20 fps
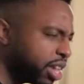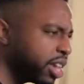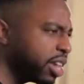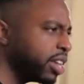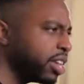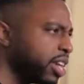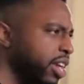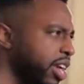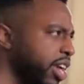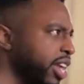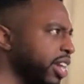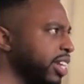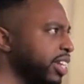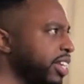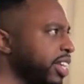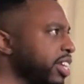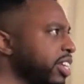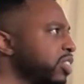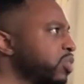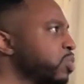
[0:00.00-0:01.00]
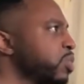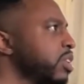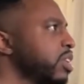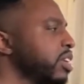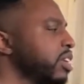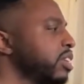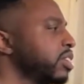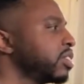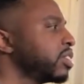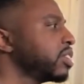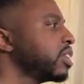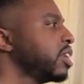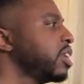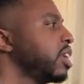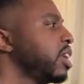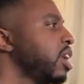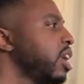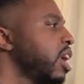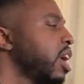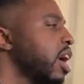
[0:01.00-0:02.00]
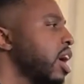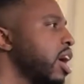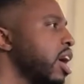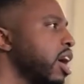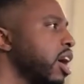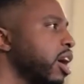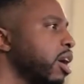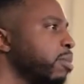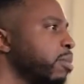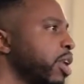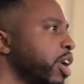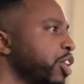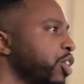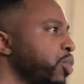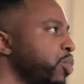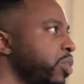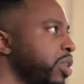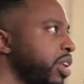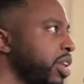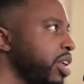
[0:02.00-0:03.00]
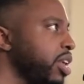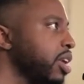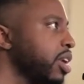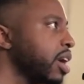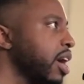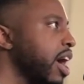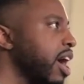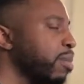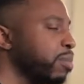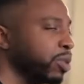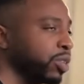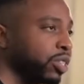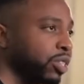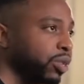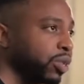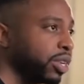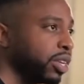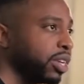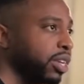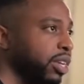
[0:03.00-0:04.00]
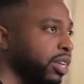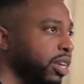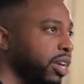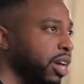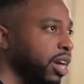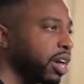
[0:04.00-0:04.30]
Yeah. And Adidas was a unique opportunity.